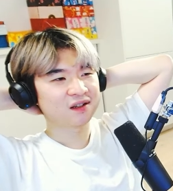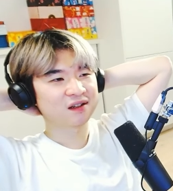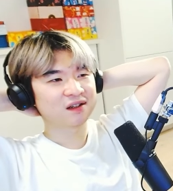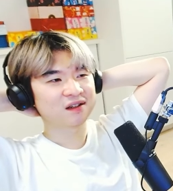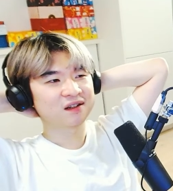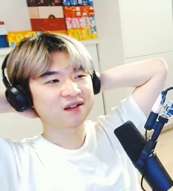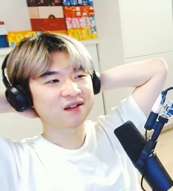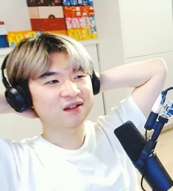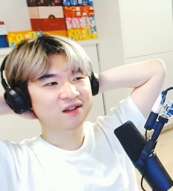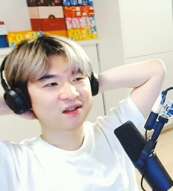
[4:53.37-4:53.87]

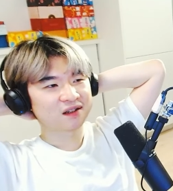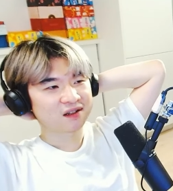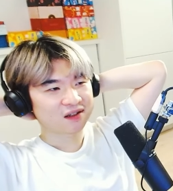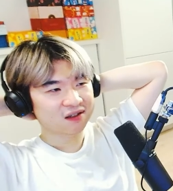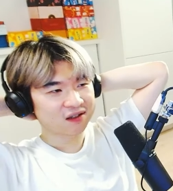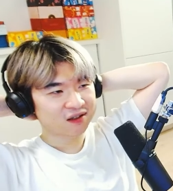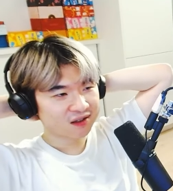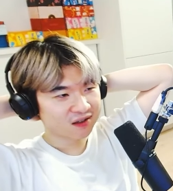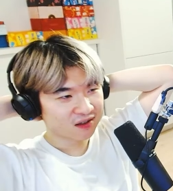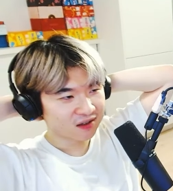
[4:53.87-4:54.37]

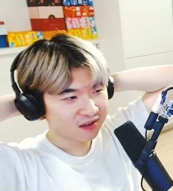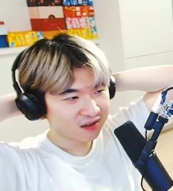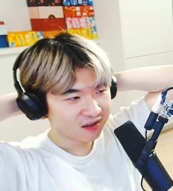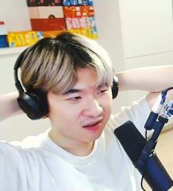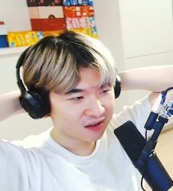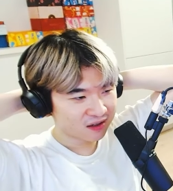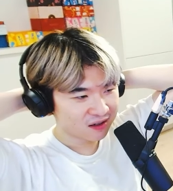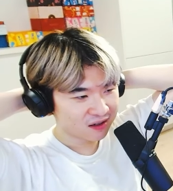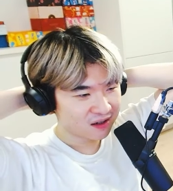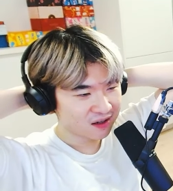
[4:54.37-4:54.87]

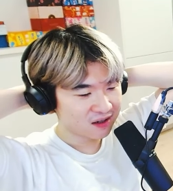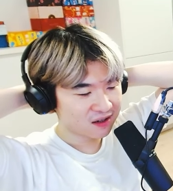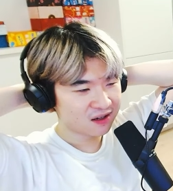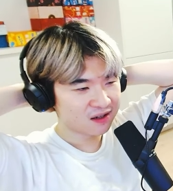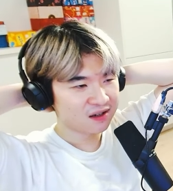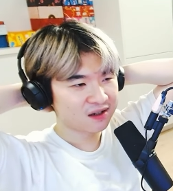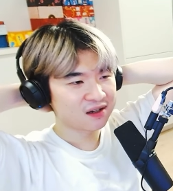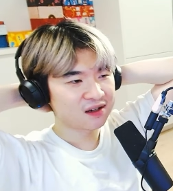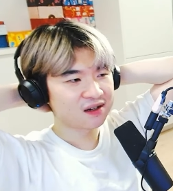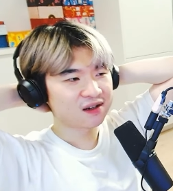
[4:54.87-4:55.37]

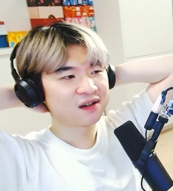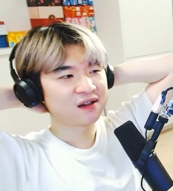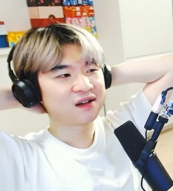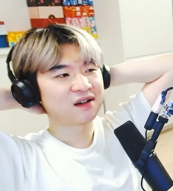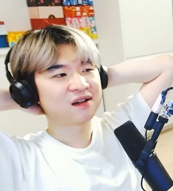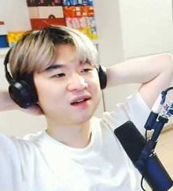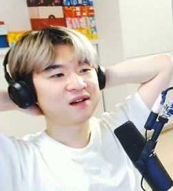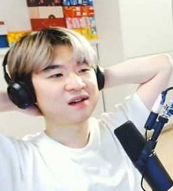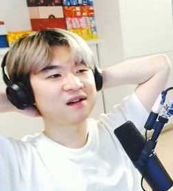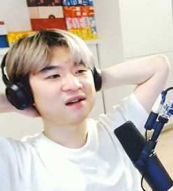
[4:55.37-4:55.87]

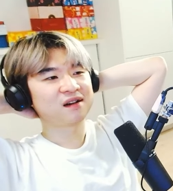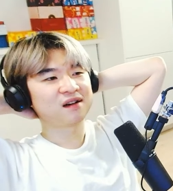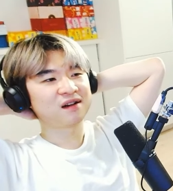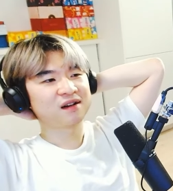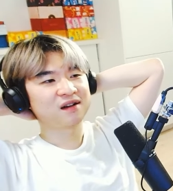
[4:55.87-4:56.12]
(no one is talking)